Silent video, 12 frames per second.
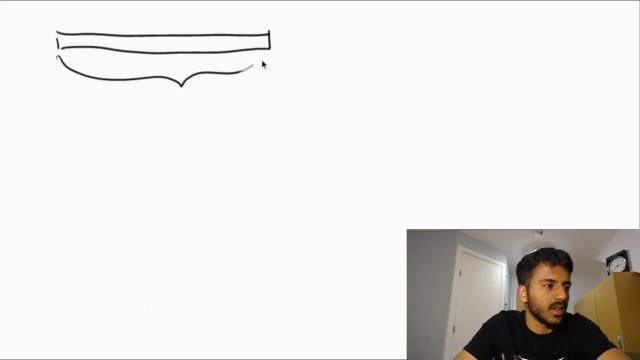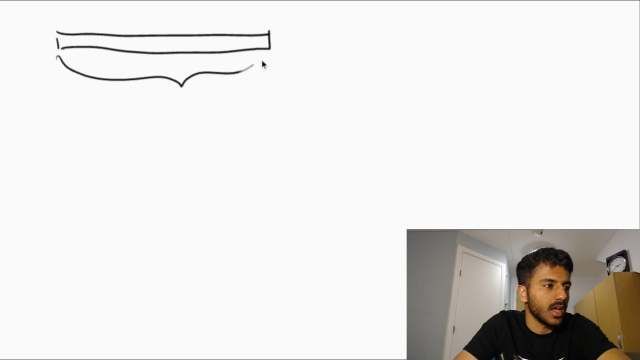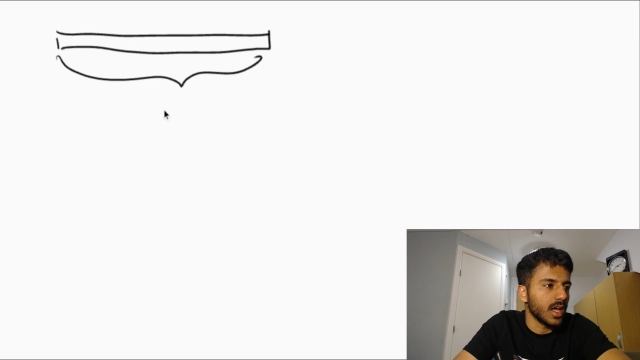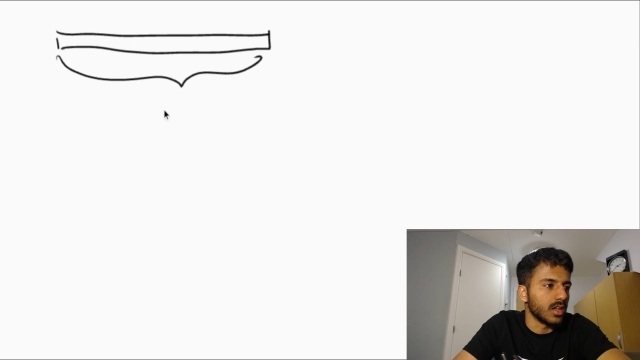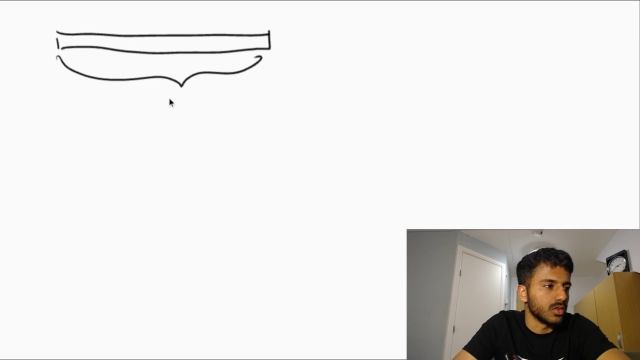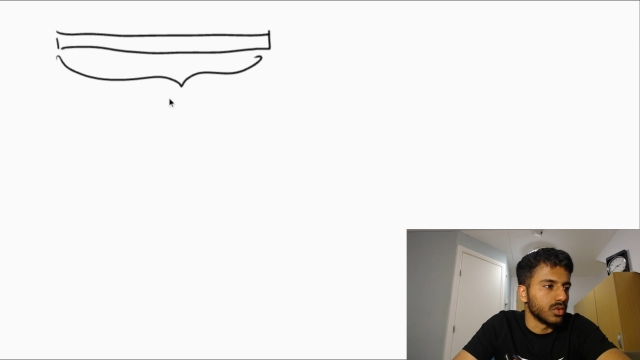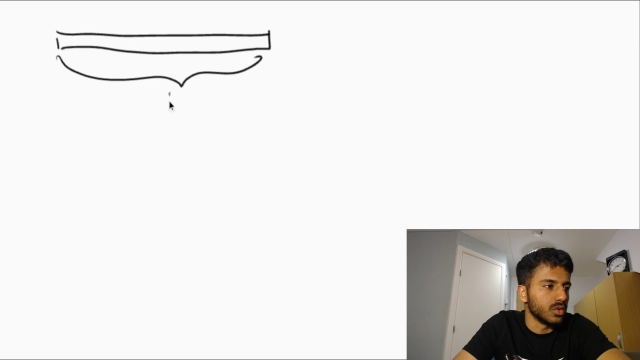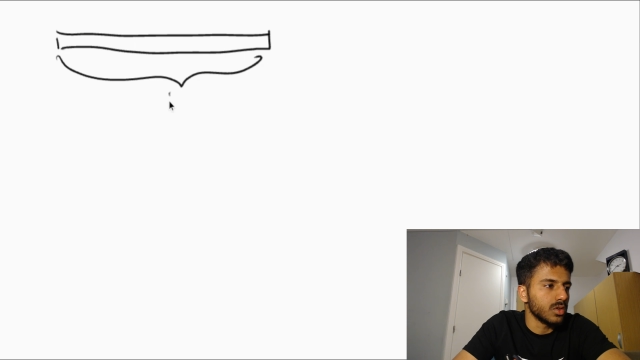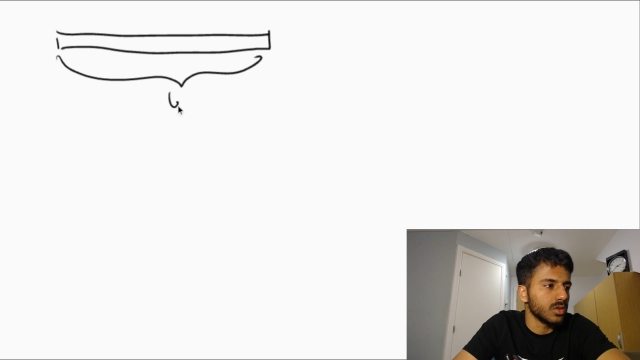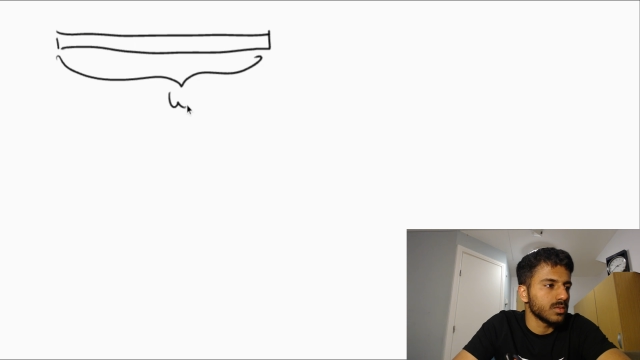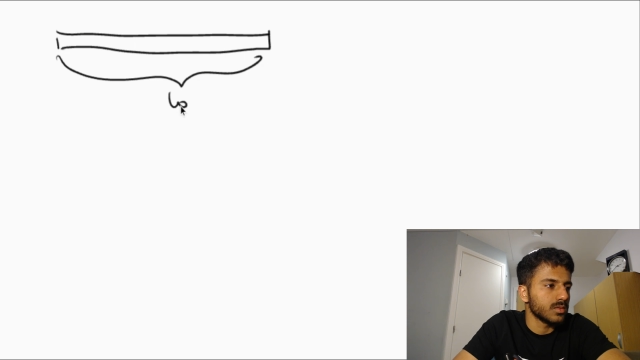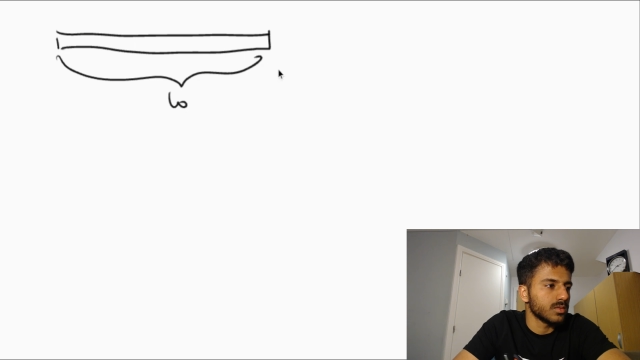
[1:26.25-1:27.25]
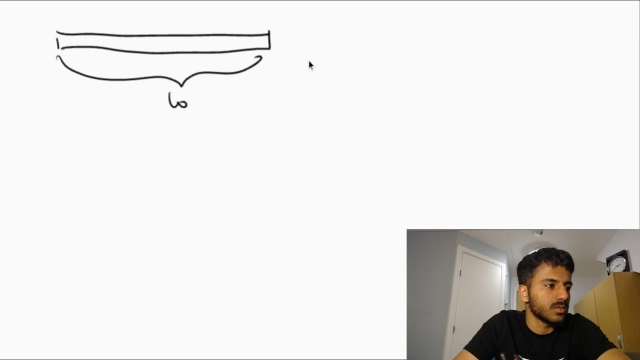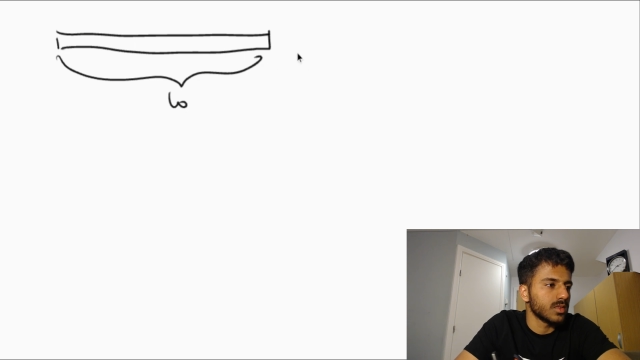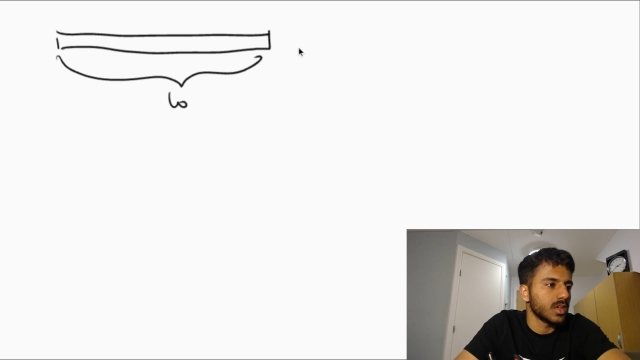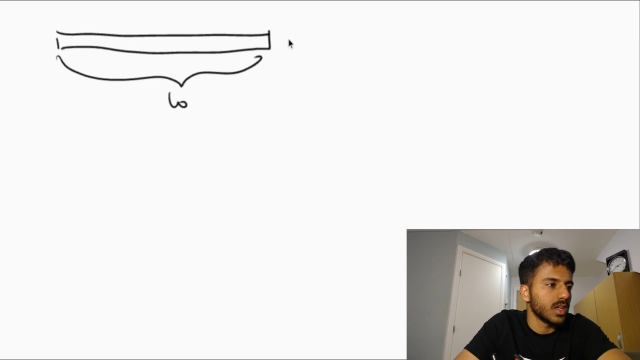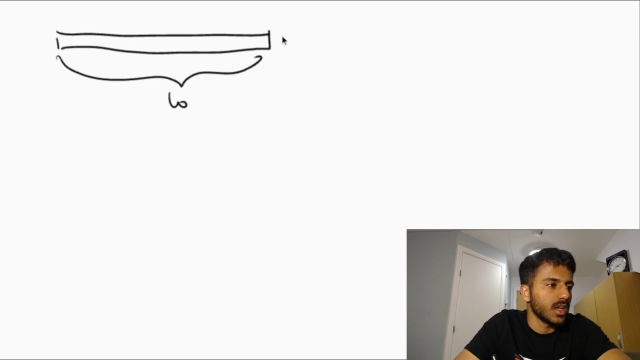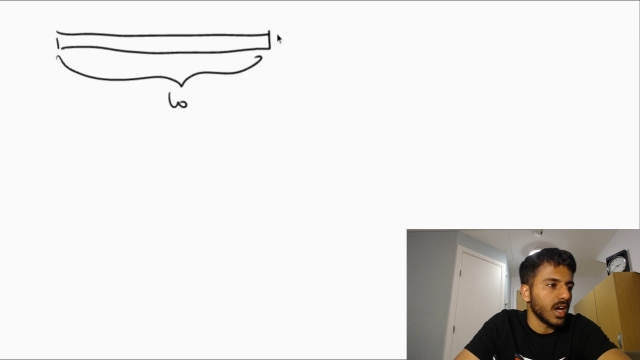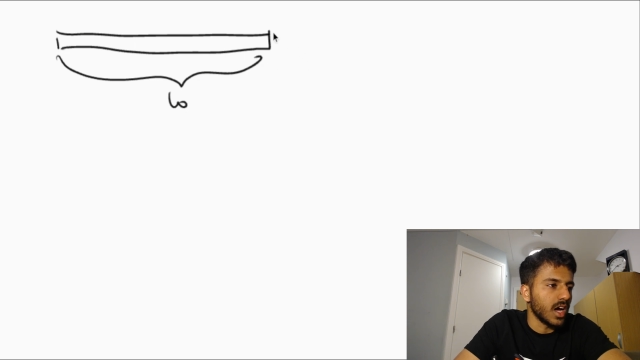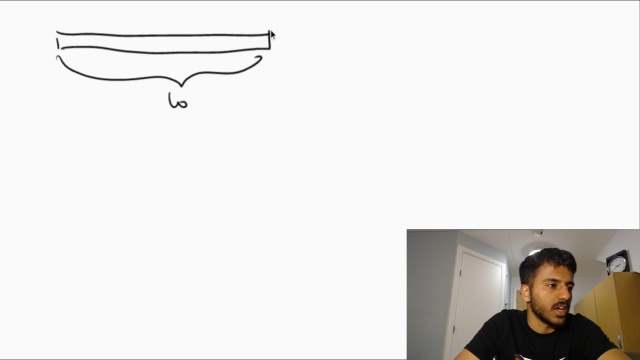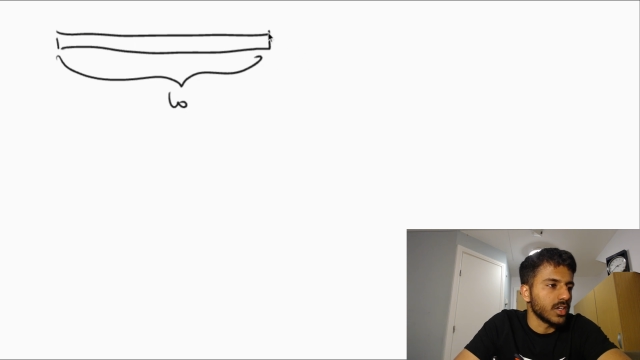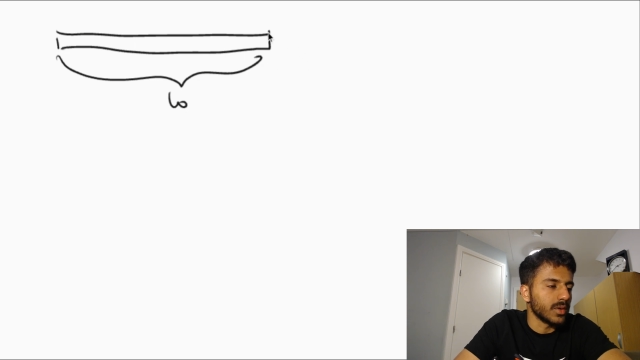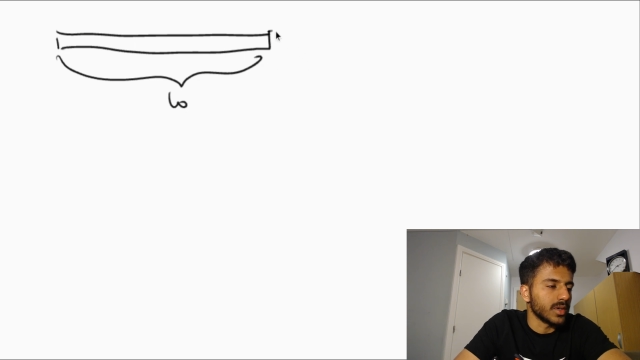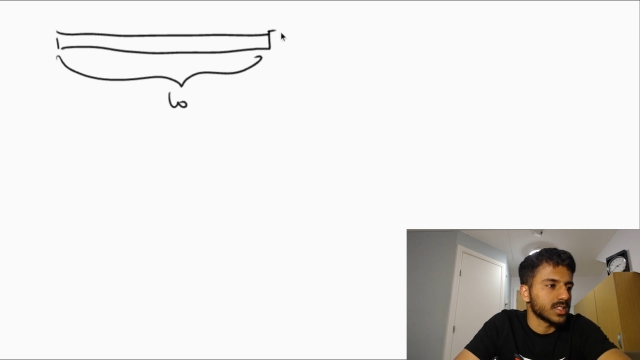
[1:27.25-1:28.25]
L0, and
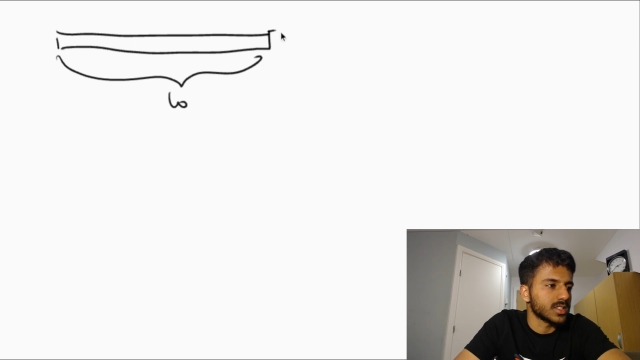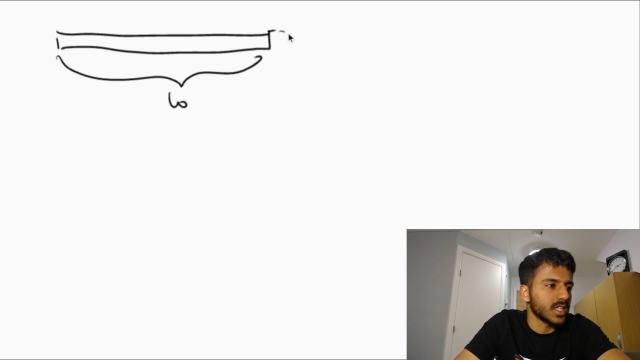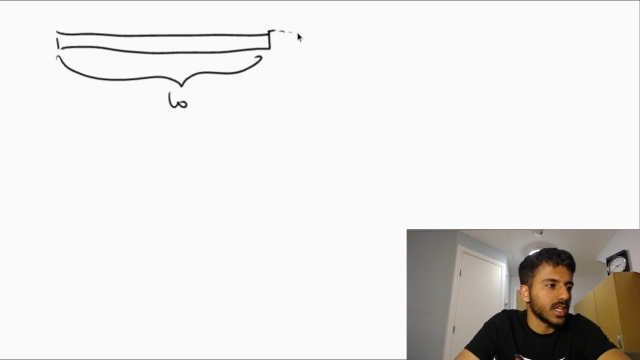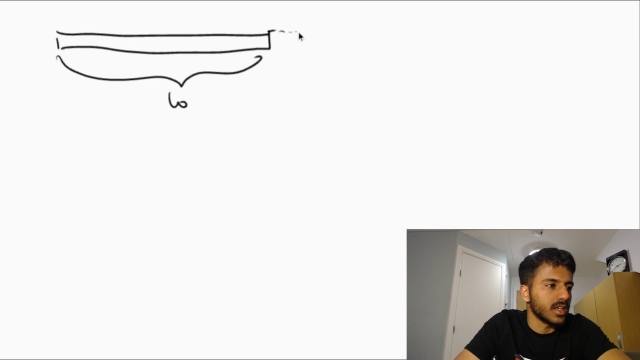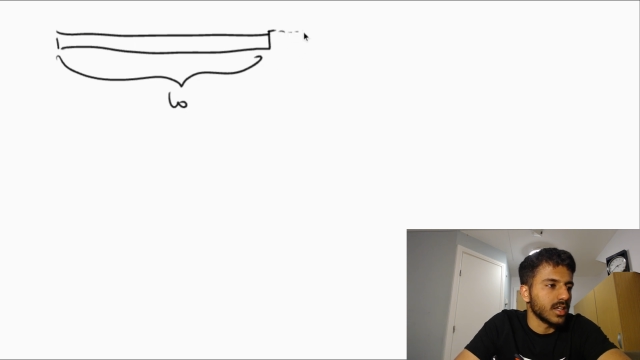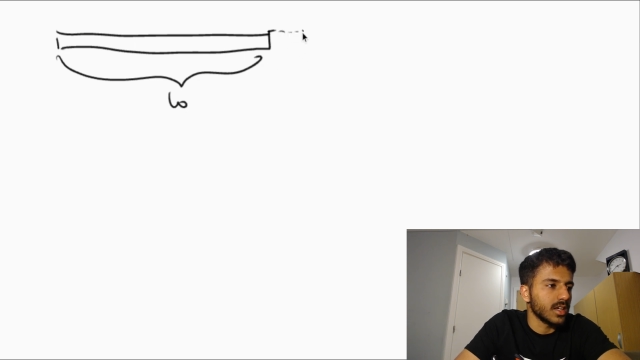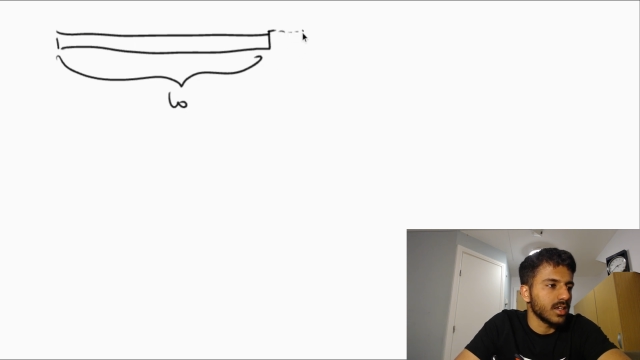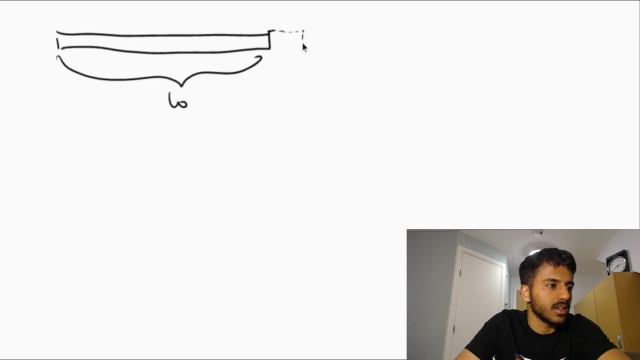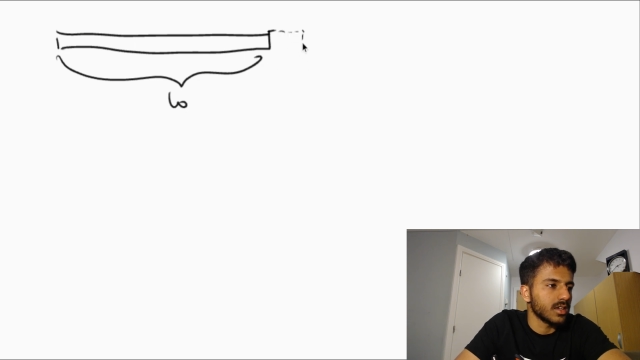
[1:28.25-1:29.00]
you extend it